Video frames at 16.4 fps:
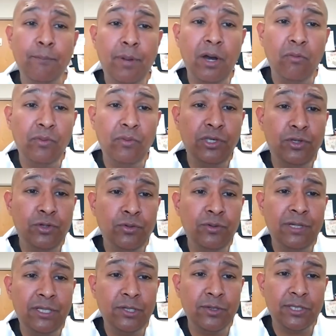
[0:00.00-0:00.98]
but we do
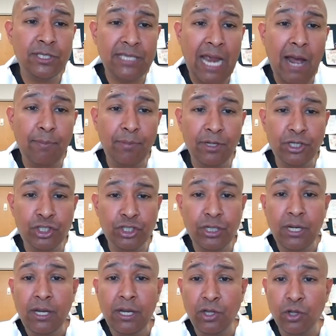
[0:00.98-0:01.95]
need to establish
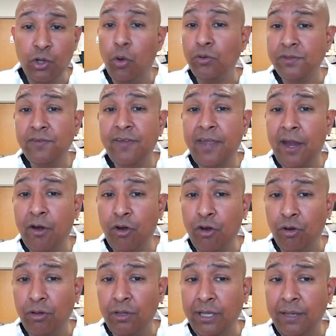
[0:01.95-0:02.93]
the goals of care
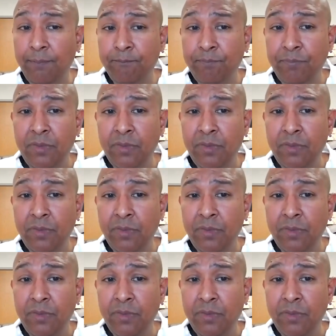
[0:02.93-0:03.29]
early.